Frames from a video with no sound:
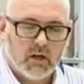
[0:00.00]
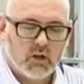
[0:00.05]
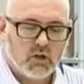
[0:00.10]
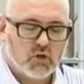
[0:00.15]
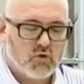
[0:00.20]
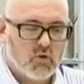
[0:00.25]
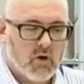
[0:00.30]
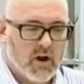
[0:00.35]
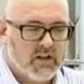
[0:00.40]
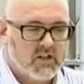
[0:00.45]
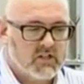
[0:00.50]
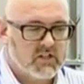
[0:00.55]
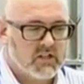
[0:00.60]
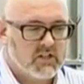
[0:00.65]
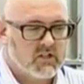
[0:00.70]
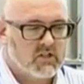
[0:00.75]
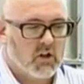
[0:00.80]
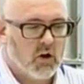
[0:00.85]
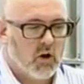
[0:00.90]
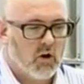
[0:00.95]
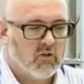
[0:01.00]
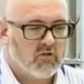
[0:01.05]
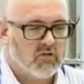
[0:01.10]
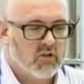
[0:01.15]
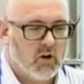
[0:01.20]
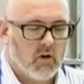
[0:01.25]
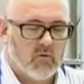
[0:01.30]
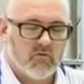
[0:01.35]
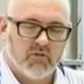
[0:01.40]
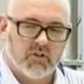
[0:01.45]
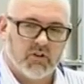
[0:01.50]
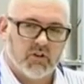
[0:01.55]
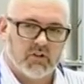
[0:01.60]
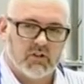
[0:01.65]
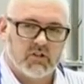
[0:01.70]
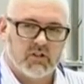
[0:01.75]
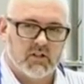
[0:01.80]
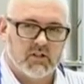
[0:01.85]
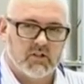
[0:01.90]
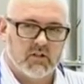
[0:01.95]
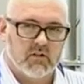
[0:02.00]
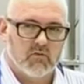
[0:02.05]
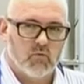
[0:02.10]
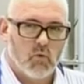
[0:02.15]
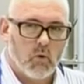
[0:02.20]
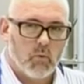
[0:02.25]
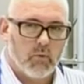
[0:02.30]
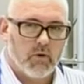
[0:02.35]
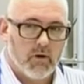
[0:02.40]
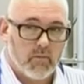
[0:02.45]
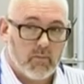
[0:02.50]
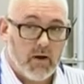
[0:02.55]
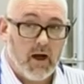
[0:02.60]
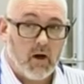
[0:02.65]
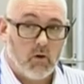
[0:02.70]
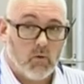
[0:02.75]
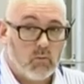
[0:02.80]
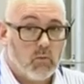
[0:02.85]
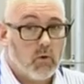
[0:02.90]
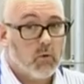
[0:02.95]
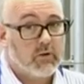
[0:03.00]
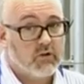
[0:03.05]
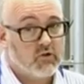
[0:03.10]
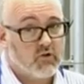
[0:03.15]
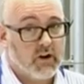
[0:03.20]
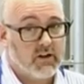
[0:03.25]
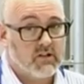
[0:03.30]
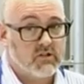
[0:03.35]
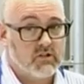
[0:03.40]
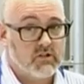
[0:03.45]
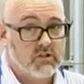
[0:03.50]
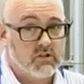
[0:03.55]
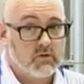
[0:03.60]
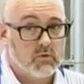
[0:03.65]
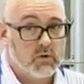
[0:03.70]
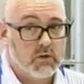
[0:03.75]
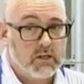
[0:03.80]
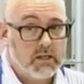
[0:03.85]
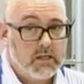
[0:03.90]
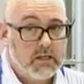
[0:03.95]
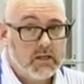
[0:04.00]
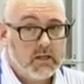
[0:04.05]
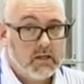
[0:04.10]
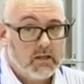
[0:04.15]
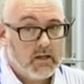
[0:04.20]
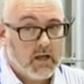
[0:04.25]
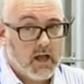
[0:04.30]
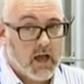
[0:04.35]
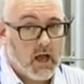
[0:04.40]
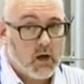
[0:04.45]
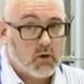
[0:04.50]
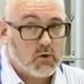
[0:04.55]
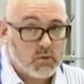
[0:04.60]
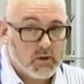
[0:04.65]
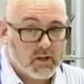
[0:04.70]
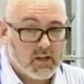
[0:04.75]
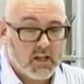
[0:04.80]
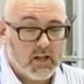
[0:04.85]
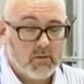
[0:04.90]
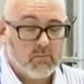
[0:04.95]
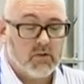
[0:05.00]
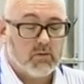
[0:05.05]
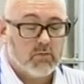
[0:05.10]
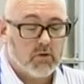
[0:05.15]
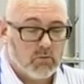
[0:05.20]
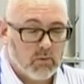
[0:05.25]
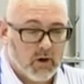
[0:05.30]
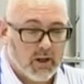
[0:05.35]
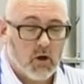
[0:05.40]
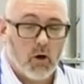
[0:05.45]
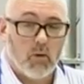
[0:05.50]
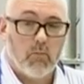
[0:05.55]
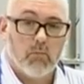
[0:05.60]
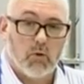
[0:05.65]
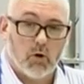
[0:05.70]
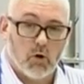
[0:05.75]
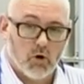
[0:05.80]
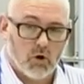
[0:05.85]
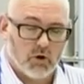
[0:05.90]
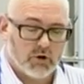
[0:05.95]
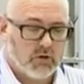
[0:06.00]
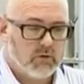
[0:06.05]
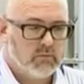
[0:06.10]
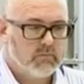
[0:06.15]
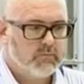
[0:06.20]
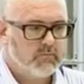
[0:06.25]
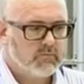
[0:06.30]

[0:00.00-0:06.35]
crisis of confidence in sort of what we're about and what we're trying to do, and how do we keep the public on board.